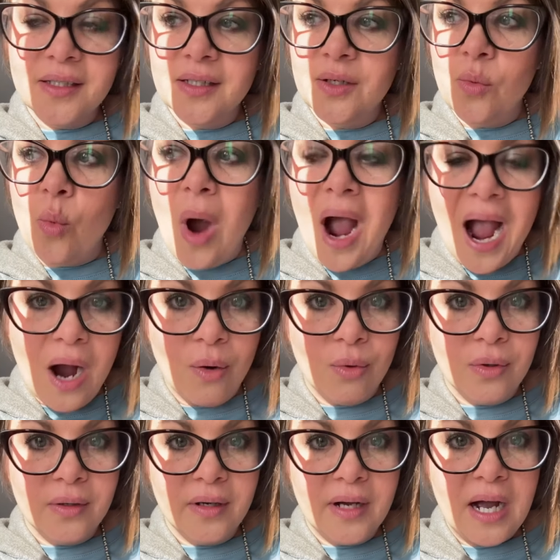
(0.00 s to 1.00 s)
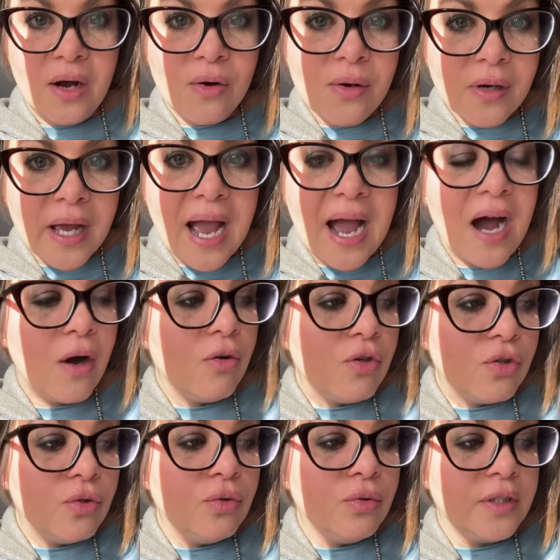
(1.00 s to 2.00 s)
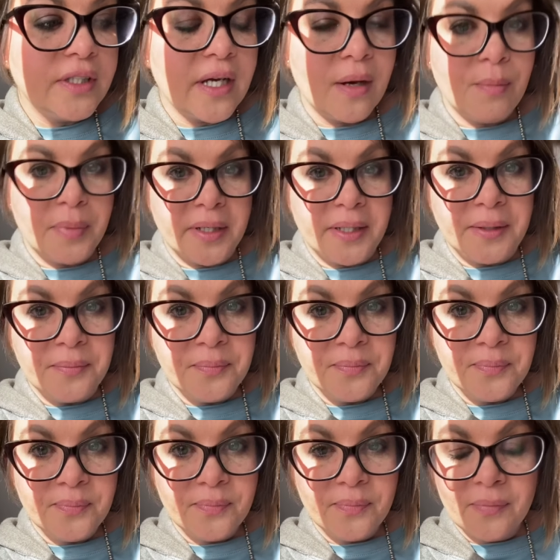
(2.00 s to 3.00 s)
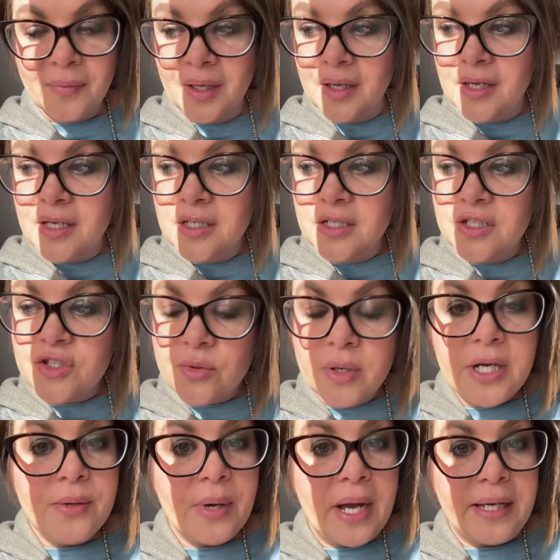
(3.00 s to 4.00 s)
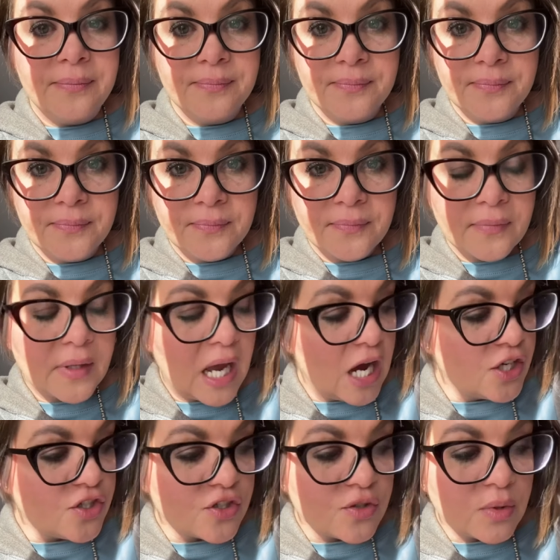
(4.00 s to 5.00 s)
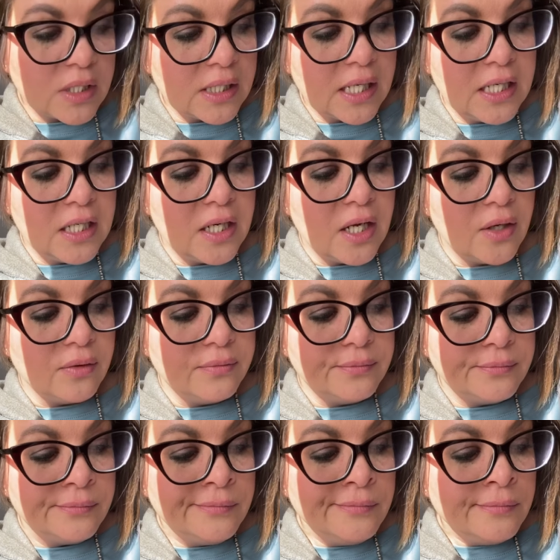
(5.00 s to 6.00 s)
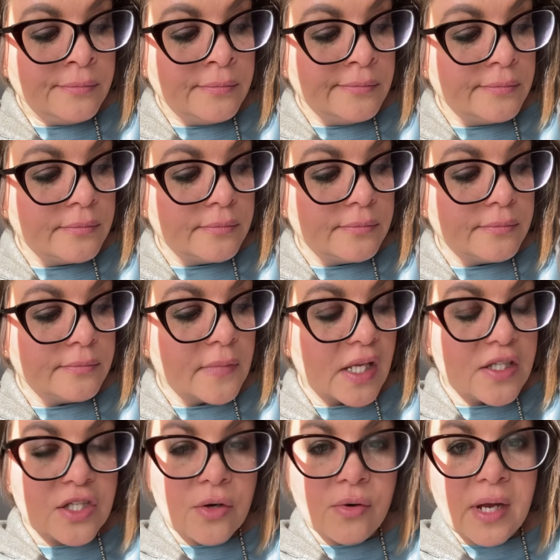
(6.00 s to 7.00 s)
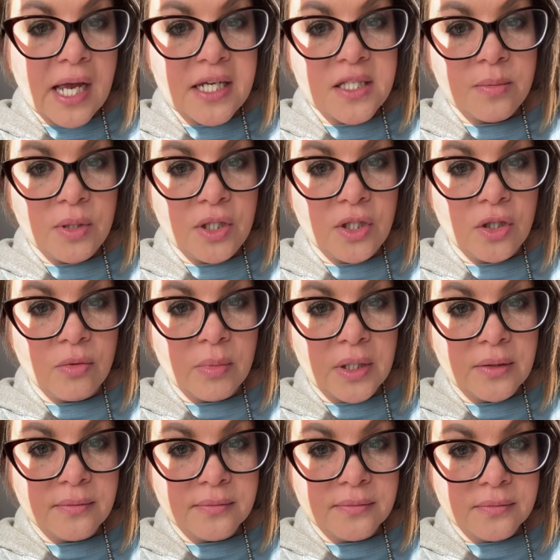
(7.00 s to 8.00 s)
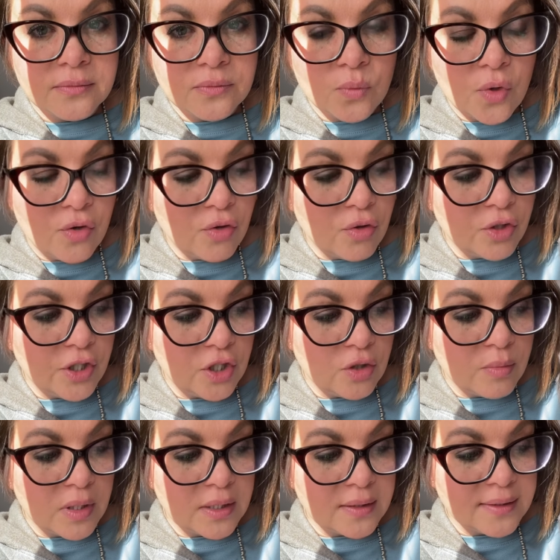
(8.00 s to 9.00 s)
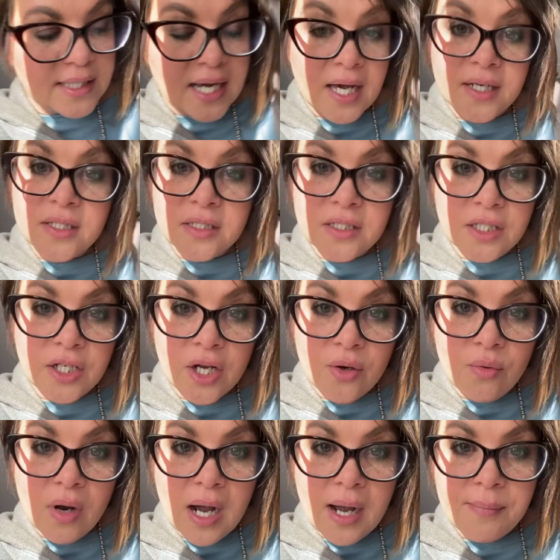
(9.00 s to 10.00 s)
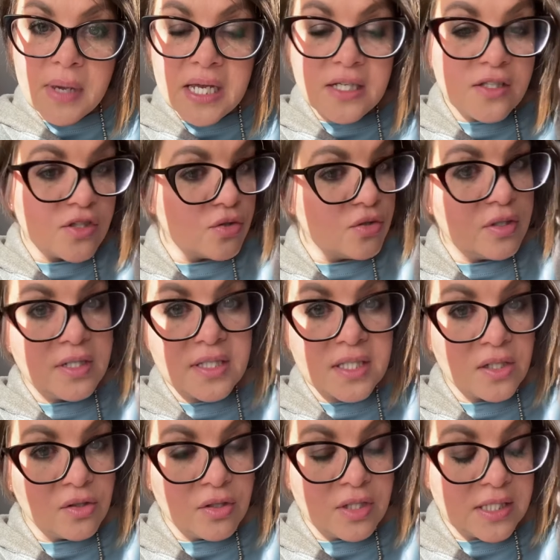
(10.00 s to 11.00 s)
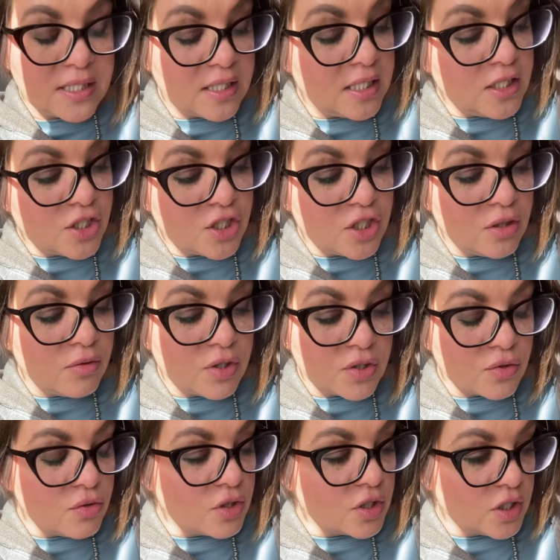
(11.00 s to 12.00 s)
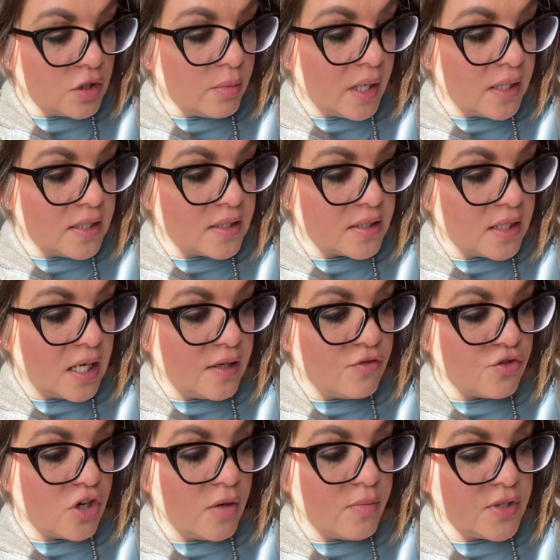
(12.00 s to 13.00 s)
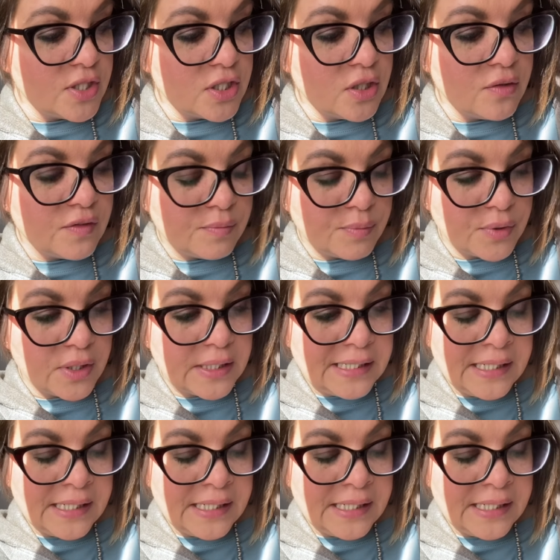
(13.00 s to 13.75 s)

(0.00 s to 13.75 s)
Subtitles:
Wow, how cool would that be? So anyway, I just want to let you know it's okay to be human. We're all human, and I may teach you and talk to you about this life drama stuff, but